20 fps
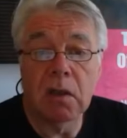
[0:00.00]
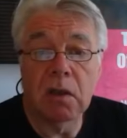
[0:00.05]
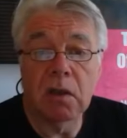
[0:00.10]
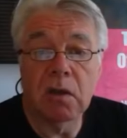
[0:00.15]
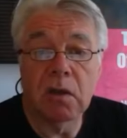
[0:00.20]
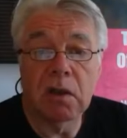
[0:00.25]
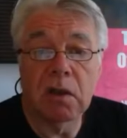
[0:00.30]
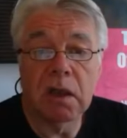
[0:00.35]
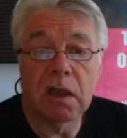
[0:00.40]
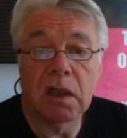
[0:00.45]

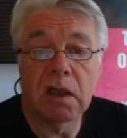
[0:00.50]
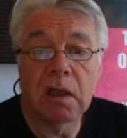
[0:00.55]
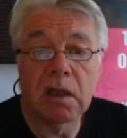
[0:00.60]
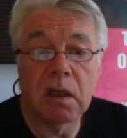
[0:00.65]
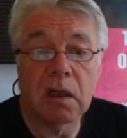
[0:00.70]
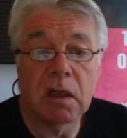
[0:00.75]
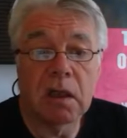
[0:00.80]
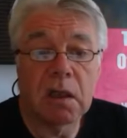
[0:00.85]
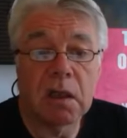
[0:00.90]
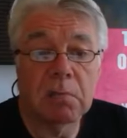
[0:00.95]
earlier,
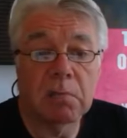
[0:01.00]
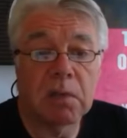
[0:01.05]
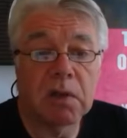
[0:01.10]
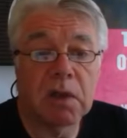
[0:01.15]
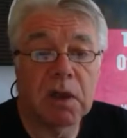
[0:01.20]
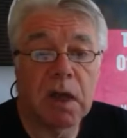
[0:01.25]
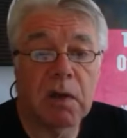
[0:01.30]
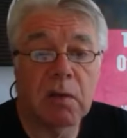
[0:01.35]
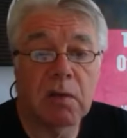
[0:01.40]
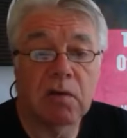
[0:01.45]
but
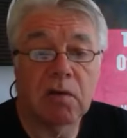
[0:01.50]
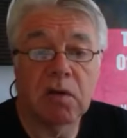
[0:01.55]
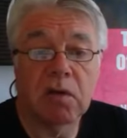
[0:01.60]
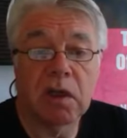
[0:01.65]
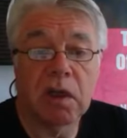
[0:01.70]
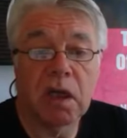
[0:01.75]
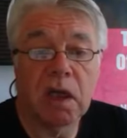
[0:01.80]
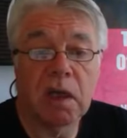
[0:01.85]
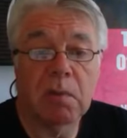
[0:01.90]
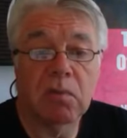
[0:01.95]
now it's
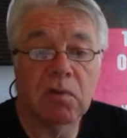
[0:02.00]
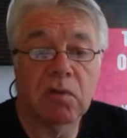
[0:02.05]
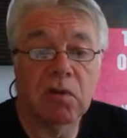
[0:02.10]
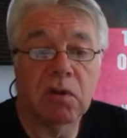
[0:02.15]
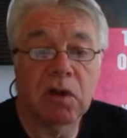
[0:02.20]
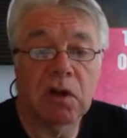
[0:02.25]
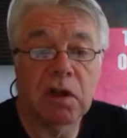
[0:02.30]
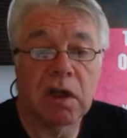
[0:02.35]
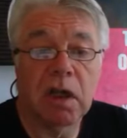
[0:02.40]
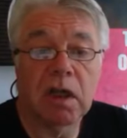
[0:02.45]
the
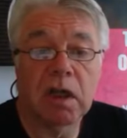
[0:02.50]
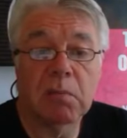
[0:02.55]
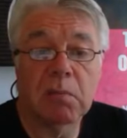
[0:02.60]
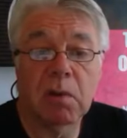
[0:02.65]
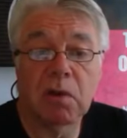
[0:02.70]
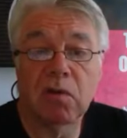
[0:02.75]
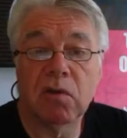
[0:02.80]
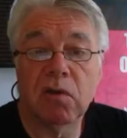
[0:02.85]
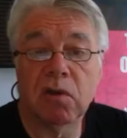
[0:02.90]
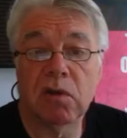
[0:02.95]
MCIA, the
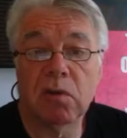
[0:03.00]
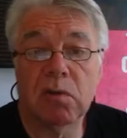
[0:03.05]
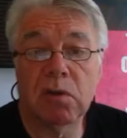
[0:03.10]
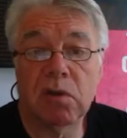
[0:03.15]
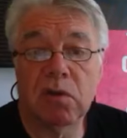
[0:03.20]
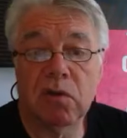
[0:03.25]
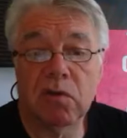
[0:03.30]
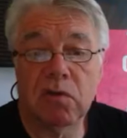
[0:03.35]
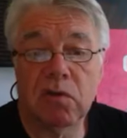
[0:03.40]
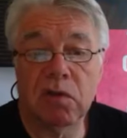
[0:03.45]
Motorcycle
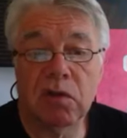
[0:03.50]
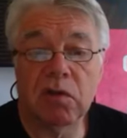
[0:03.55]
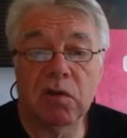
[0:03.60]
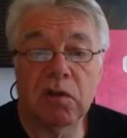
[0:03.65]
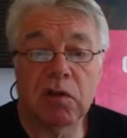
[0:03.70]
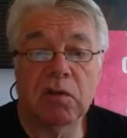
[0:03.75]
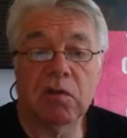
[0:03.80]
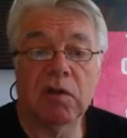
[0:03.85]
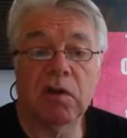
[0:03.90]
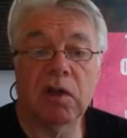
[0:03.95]
Industry
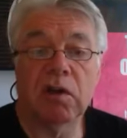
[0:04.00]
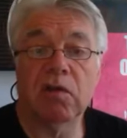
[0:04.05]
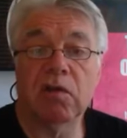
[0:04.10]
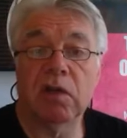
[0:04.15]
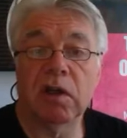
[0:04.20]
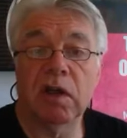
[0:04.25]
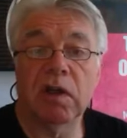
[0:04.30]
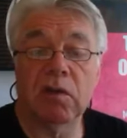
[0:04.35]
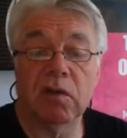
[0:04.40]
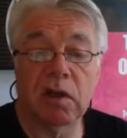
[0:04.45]

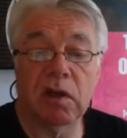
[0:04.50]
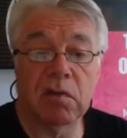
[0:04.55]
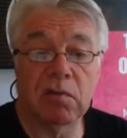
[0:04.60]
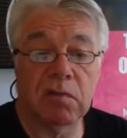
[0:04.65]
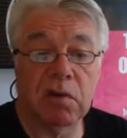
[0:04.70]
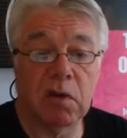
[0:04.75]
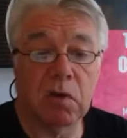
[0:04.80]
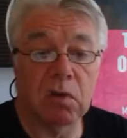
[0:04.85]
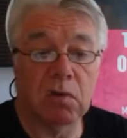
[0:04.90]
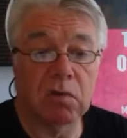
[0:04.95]
Association, getting
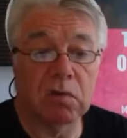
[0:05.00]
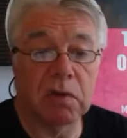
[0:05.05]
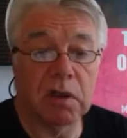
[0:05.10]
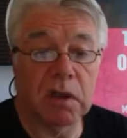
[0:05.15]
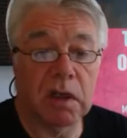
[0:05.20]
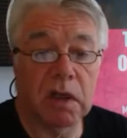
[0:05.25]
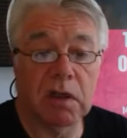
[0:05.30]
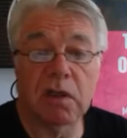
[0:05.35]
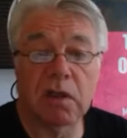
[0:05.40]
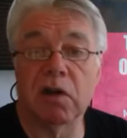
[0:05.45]
involved,
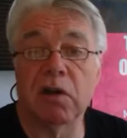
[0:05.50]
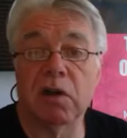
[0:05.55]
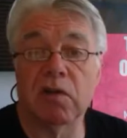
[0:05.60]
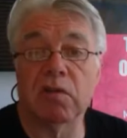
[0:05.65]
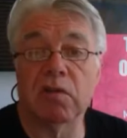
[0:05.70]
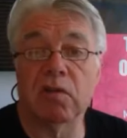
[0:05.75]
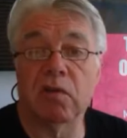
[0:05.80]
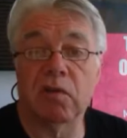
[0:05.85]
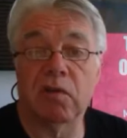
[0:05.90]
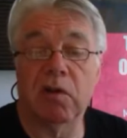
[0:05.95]
and their
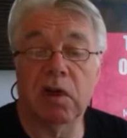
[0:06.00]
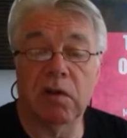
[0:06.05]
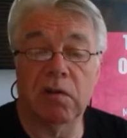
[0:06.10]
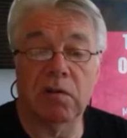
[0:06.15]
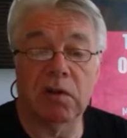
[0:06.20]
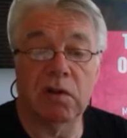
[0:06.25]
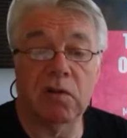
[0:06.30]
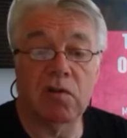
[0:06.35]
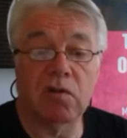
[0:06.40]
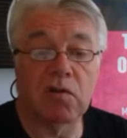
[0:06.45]
Director of
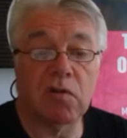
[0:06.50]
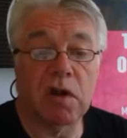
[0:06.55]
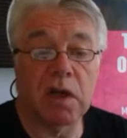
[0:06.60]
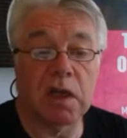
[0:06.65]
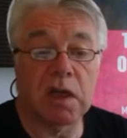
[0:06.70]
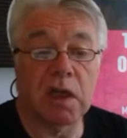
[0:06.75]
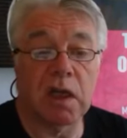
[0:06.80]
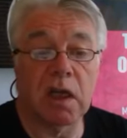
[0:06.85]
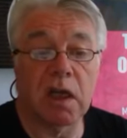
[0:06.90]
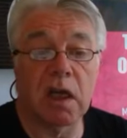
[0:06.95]
Safety and
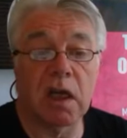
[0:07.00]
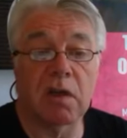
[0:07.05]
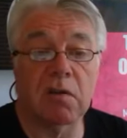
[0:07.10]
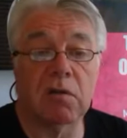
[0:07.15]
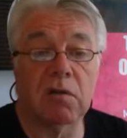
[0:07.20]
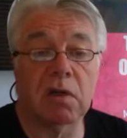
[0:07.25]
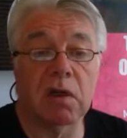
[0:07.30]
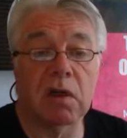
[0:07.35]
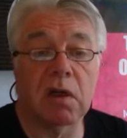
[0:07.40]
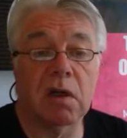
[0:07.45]
Training,
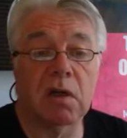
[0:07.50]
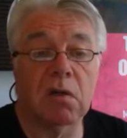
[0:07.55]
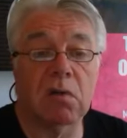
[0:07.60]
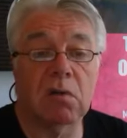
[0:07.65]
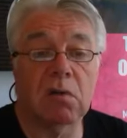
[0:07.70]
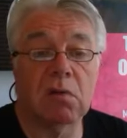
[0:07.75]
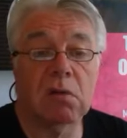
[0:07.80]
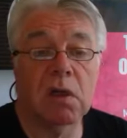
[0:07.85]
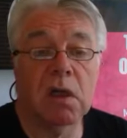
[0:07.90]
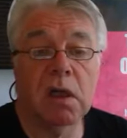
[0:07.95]
Karen
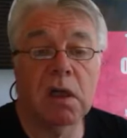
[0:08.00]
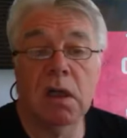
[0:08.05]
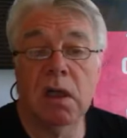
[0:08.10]
Cole,